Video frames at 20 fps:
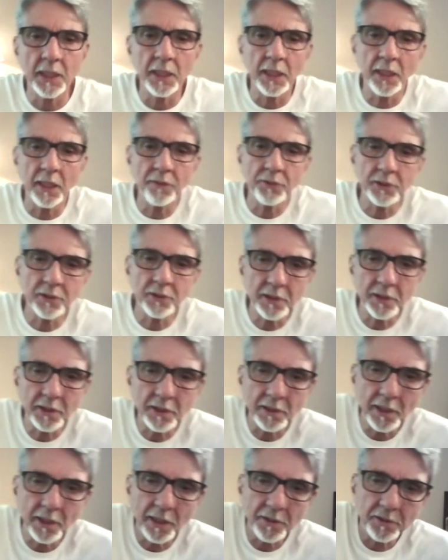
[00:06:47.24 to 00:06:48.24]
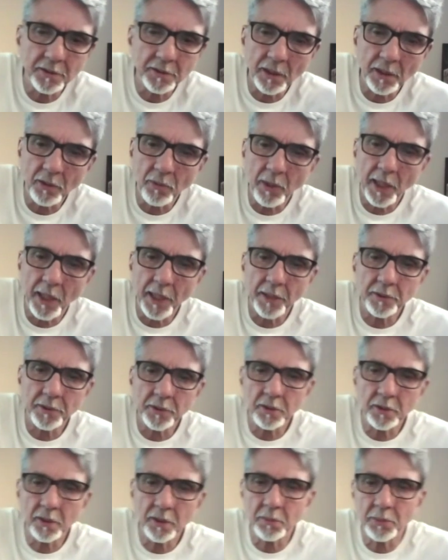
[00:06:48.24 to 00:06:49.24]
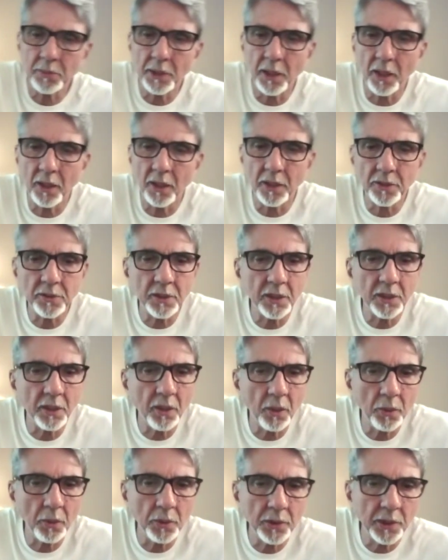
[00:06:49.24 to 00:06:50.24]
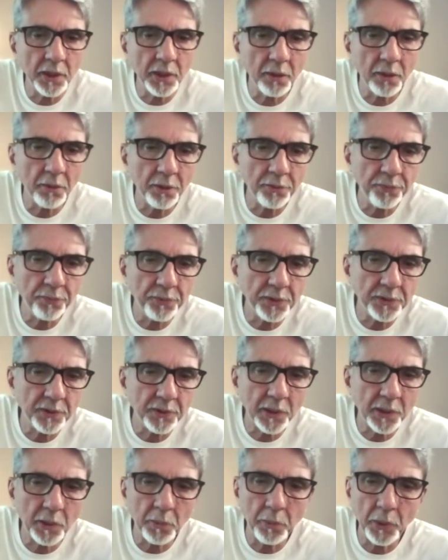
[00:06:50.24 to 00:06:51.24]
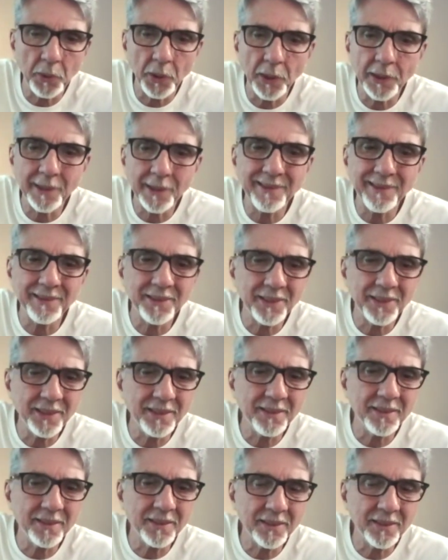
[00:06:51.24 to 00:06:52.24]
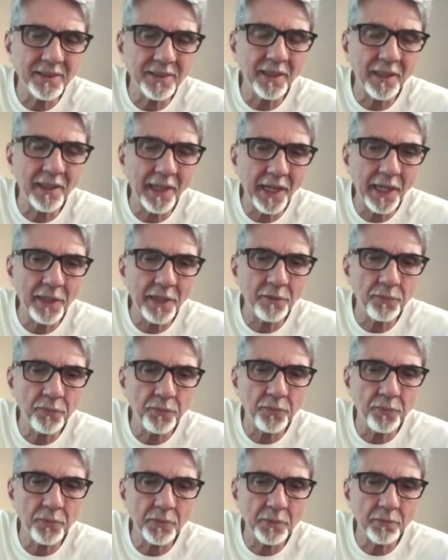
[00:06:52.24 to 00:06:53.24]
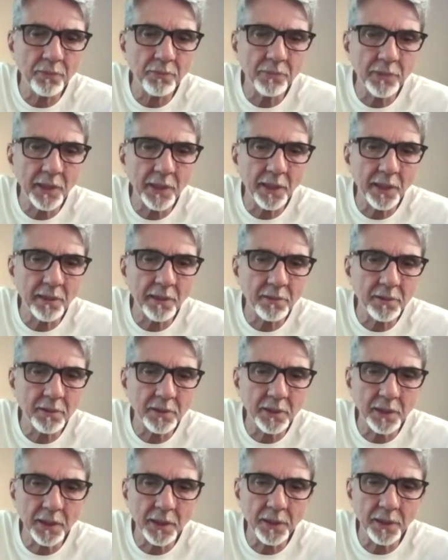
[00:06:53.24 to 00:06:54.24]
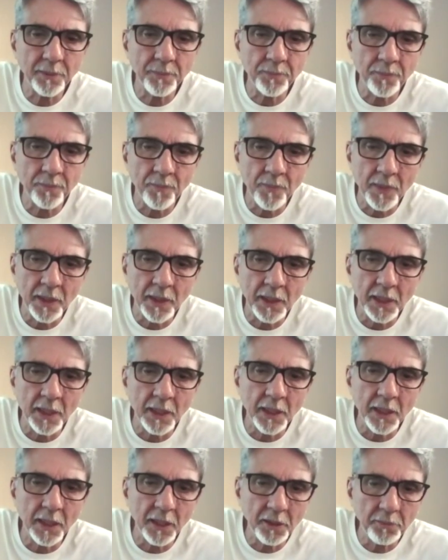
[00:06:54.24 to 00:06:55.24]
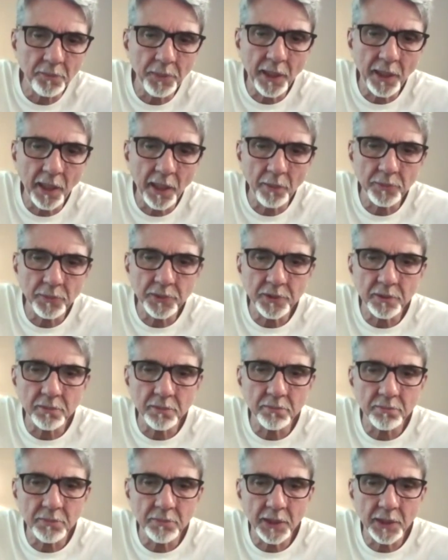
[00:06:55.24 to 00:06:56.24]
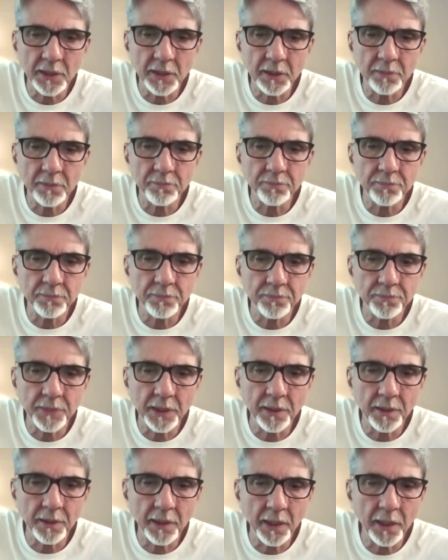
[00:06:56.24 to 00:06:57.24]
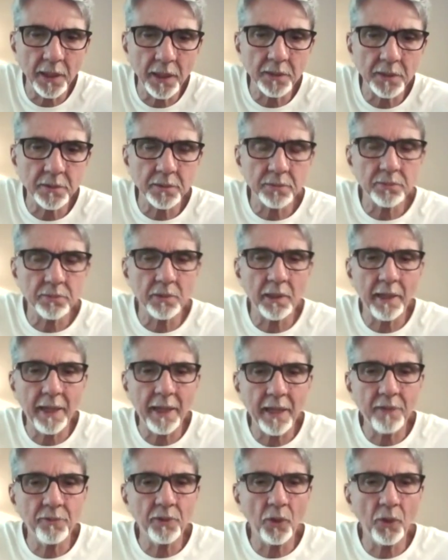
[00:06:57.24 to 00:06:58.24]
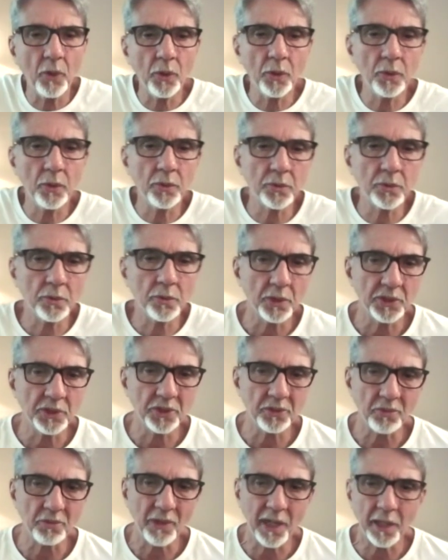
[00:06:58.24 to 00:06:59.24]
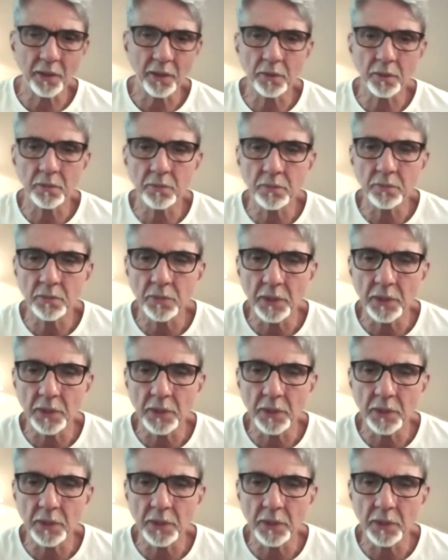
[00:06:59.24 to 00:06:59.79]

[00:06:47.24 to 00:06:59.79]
Everything that is acquired is going to be lost, including our physical body. This is the life that it becomes a hard, heavy load or struggle,